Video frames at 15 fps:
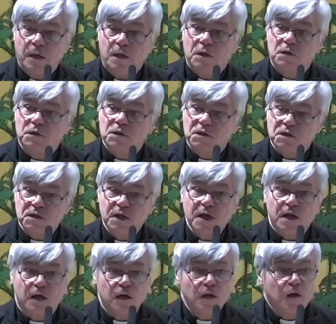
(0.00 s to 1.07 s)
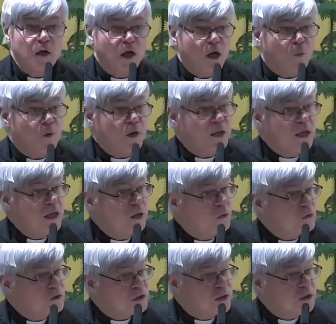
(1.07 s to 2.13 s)
to sin when he or
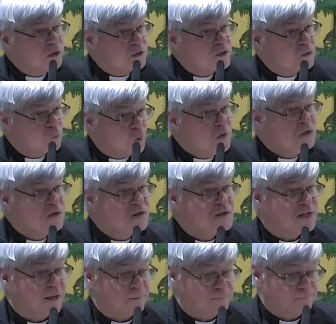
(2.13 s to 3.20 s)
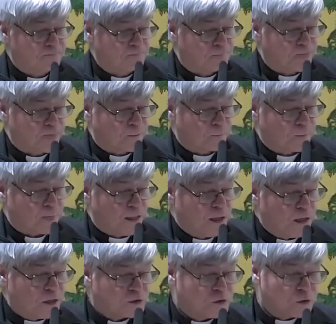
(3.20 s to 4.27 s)
she doesn't want to sin.
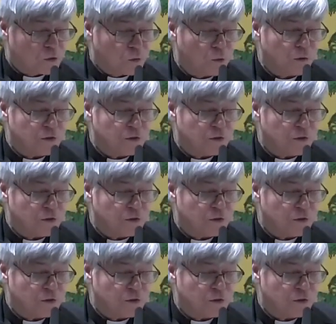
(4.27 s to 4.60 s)
So the Lord